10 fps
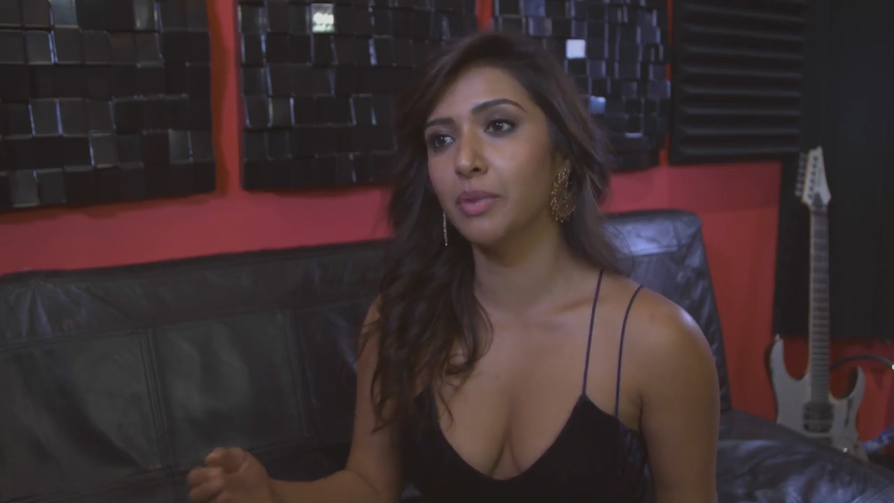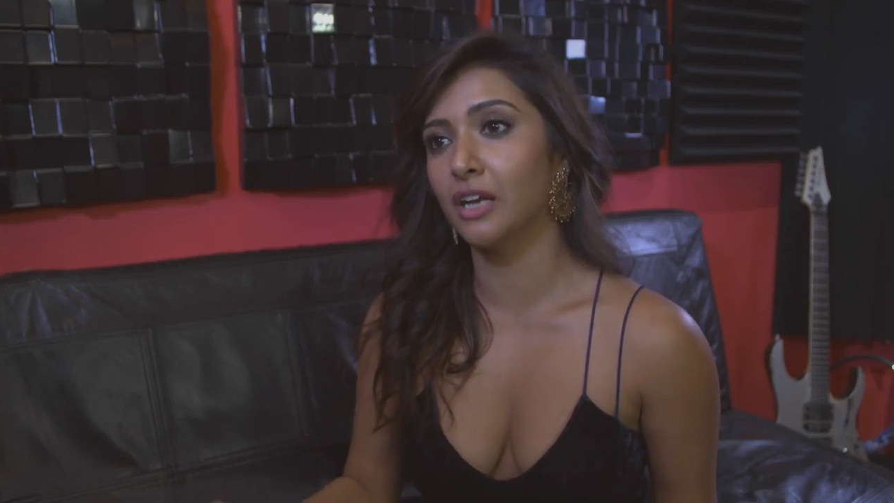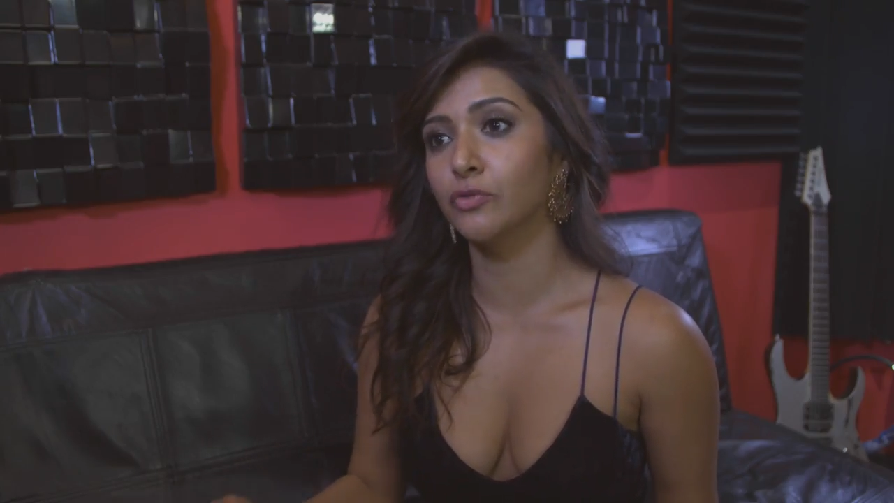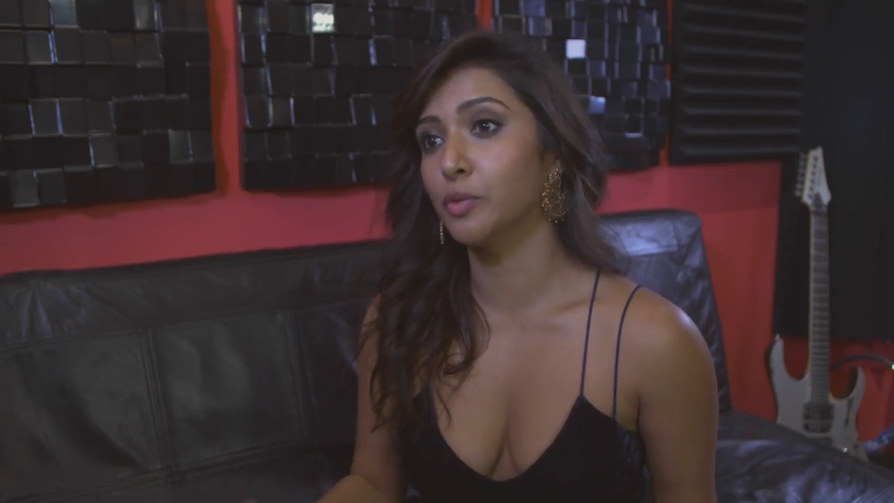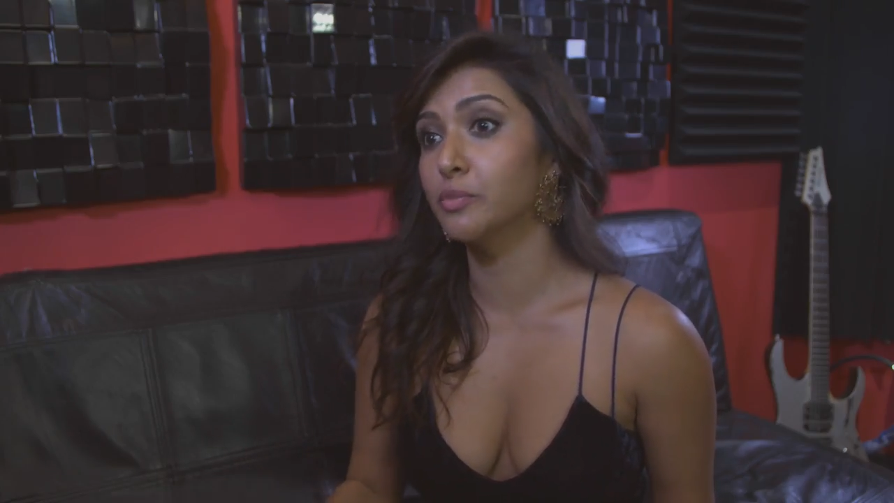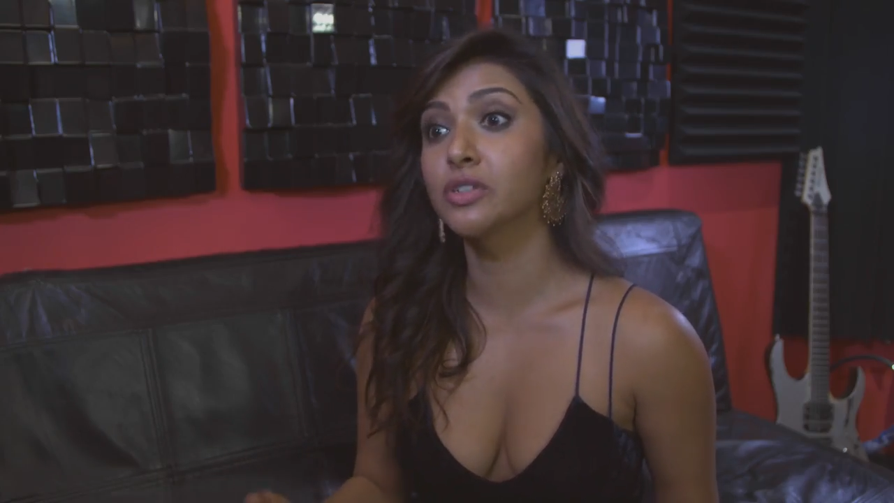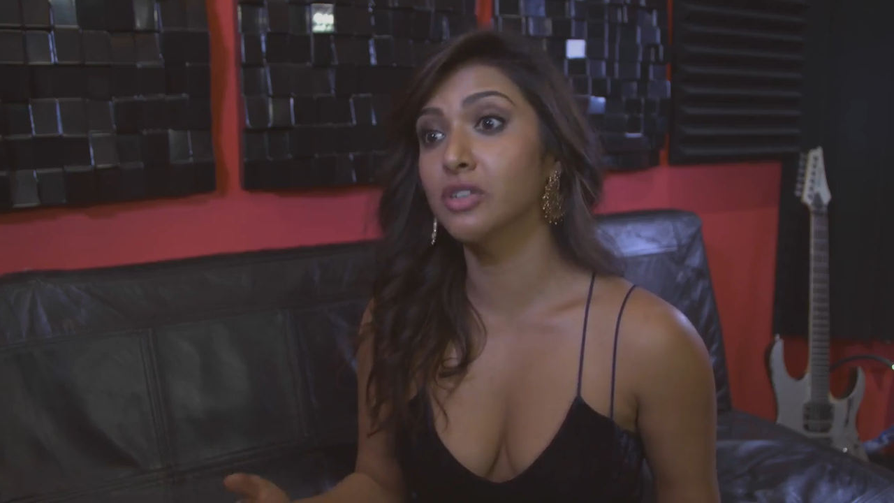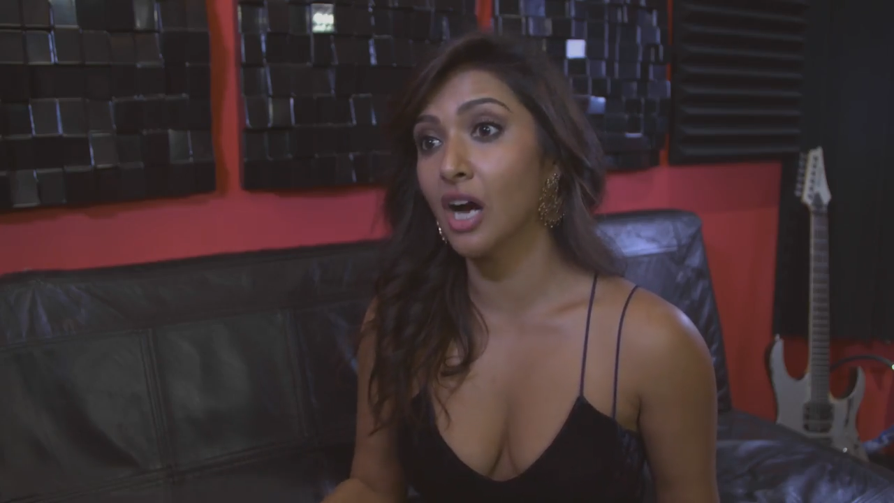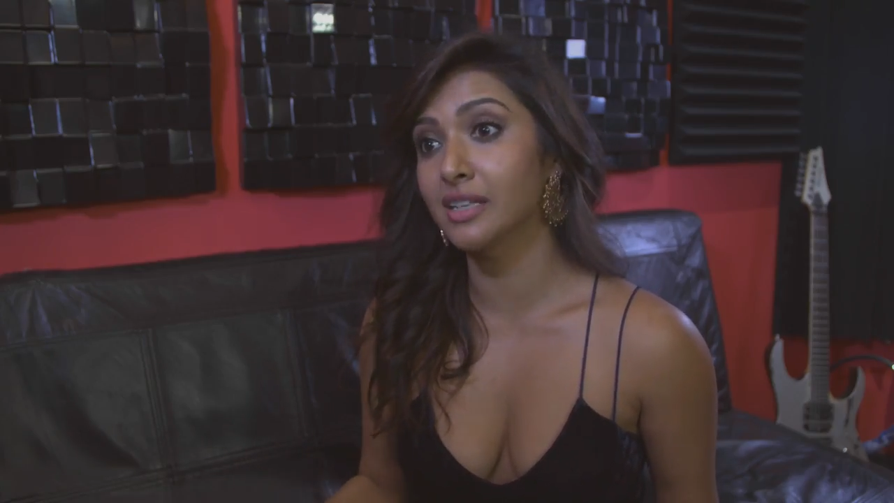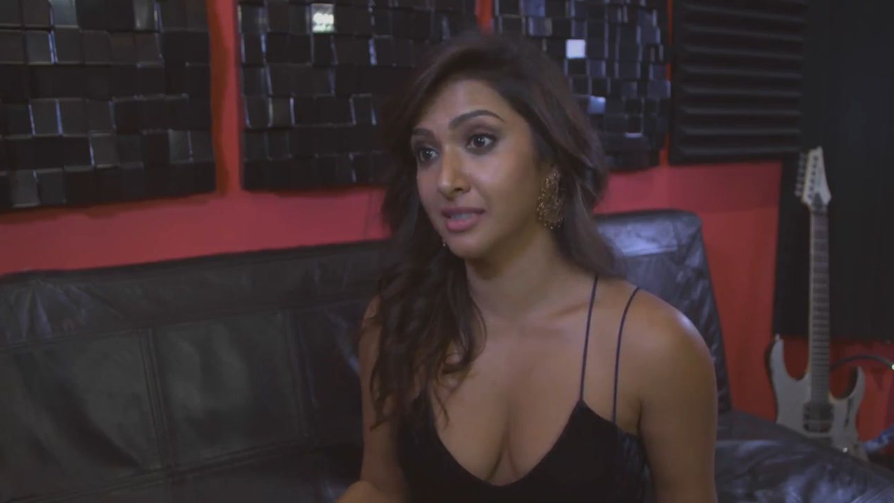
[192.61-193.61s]
platform to
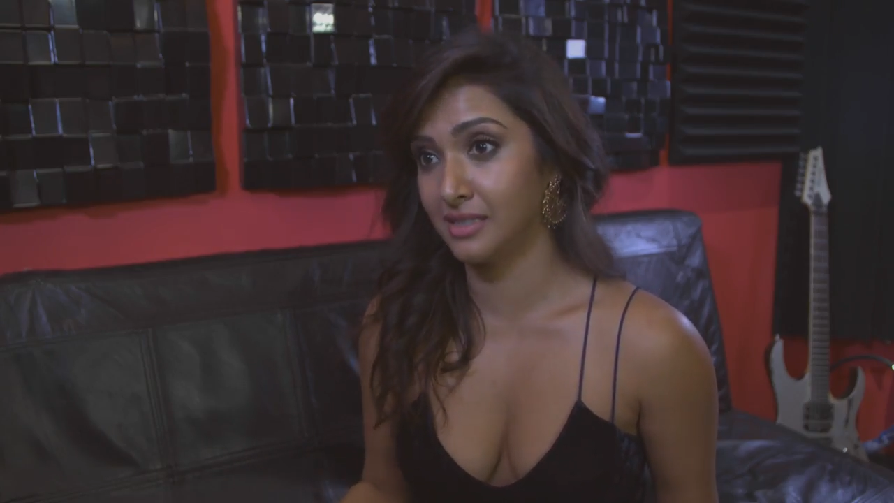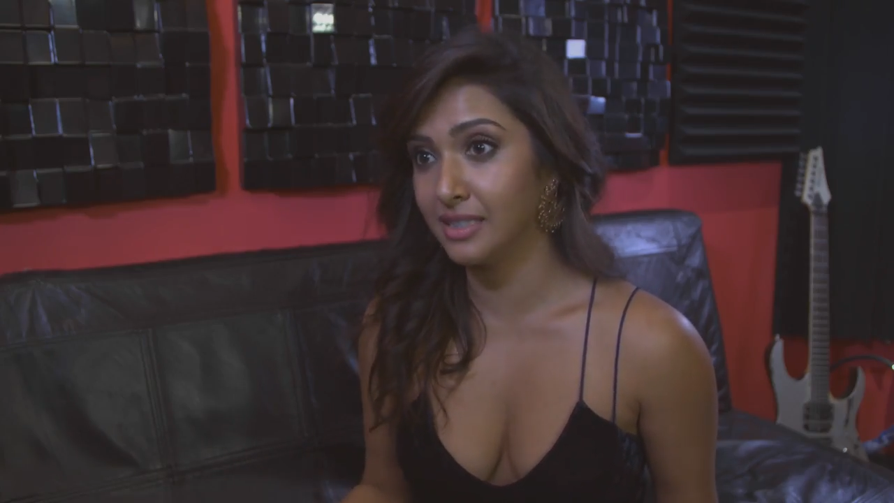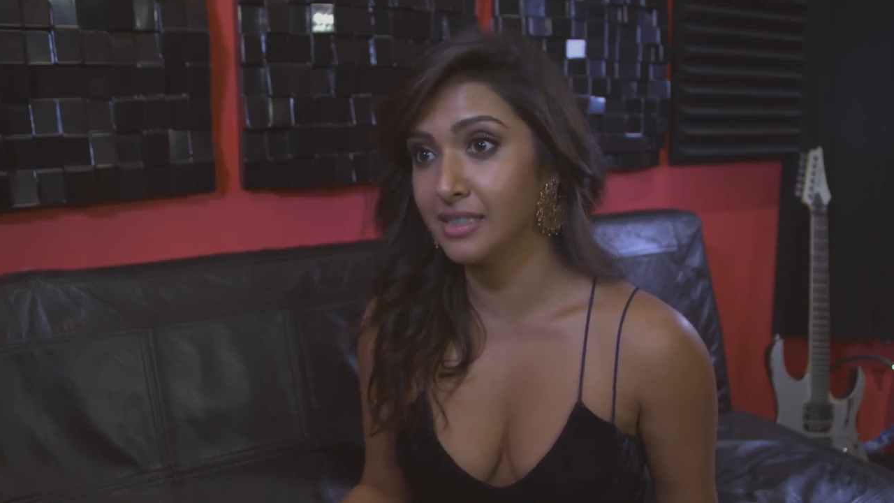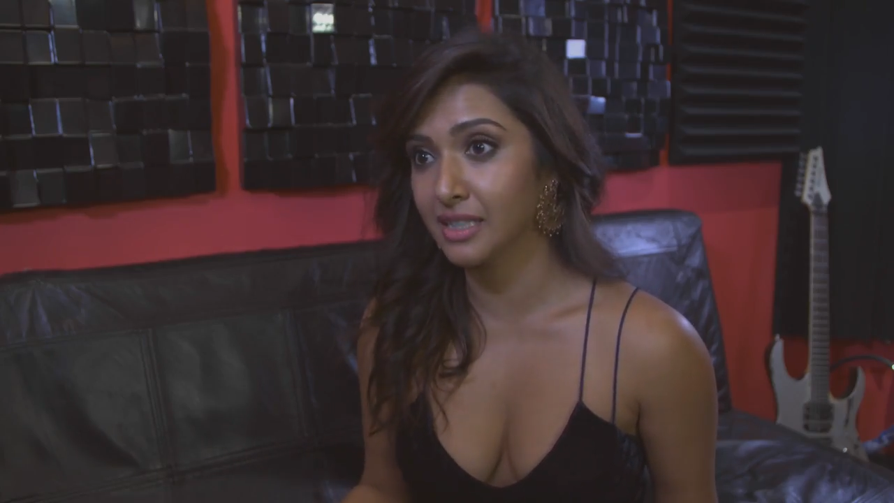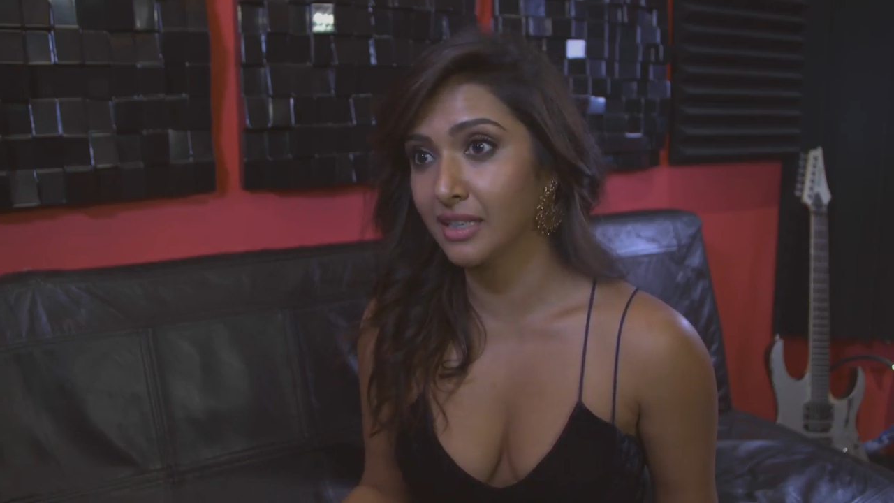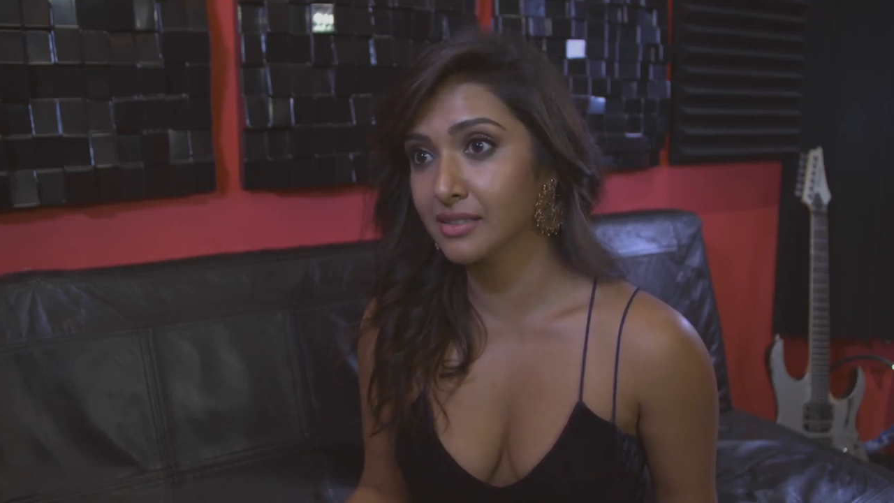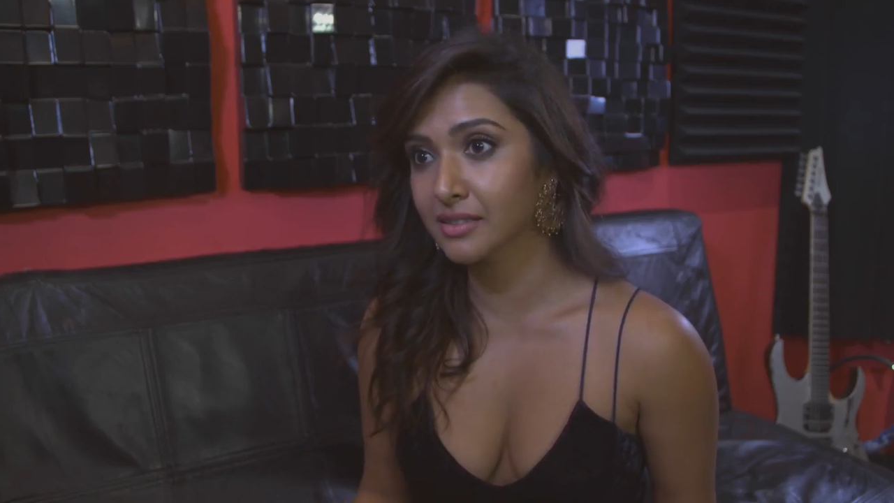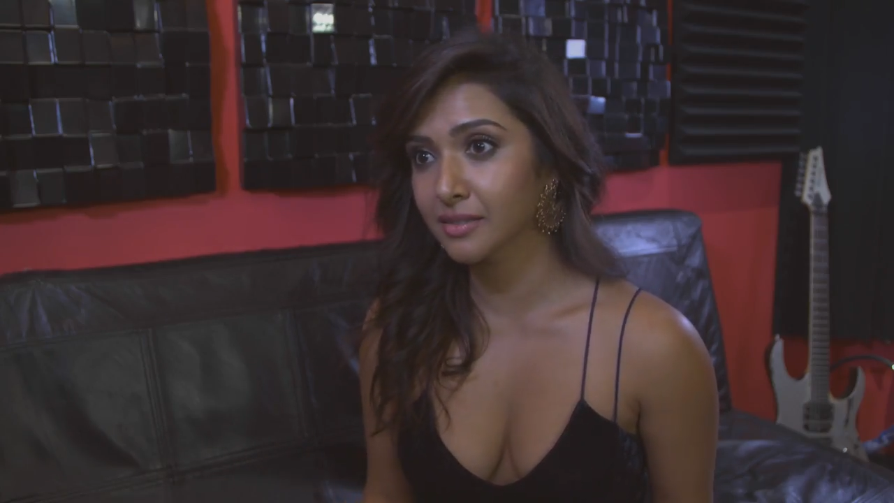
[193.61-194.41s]
an artist these days?